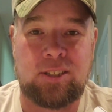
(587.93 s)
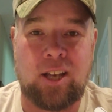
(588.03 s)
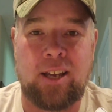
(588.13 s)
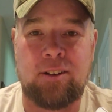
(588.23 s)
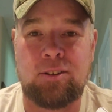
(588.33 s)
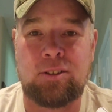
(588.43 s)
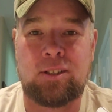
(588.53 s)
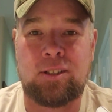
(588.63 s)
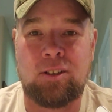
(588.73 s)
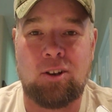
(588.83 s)

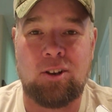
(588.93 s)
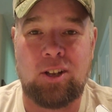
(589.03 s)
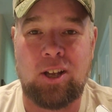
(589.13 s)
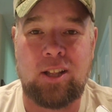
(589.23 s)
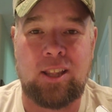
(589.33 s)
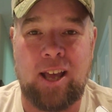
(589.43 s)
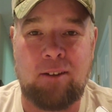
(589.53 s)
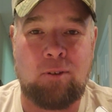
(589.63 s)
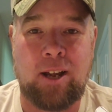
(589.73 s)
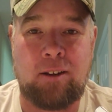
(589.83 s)
siders are done,
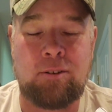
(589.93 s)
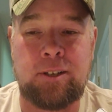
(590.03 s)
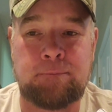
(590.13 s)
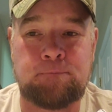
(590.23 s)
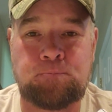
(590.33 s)
that round,